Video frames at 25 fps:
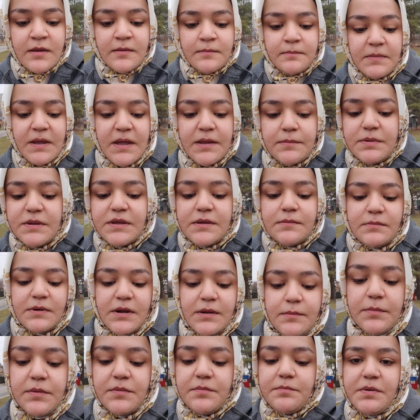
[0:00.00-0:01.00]
maybe it
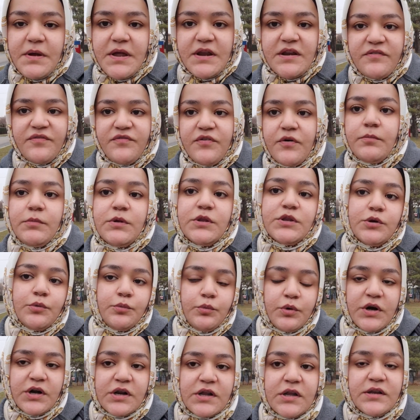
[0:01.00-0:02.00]
might be better for me to
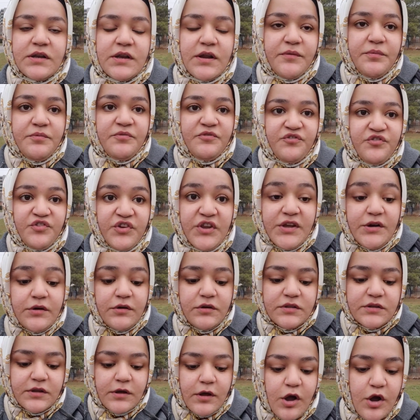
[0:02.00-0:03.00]
work in the field.